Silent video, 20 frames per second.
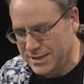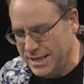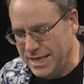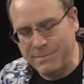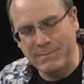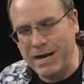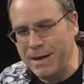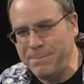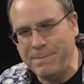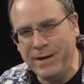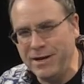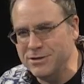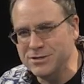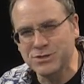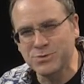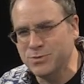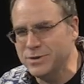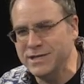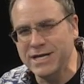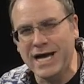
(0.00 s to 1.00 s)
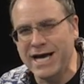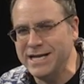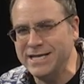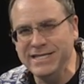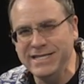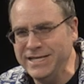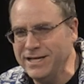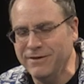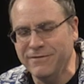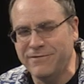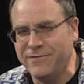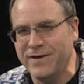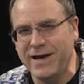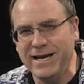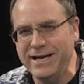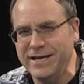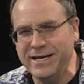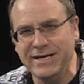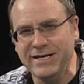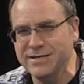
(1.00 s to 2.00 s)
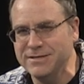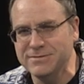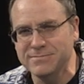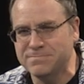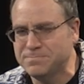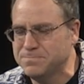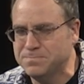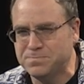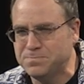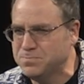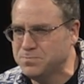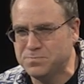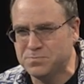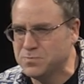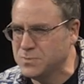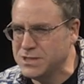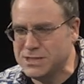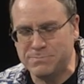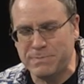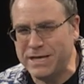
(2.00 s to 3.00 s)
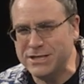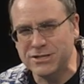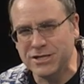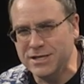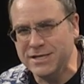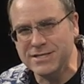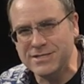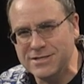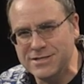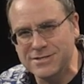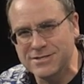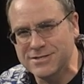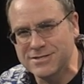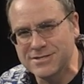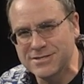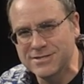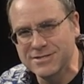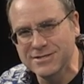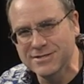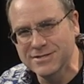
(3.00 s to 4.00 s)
My parents were not needle-finding specialists.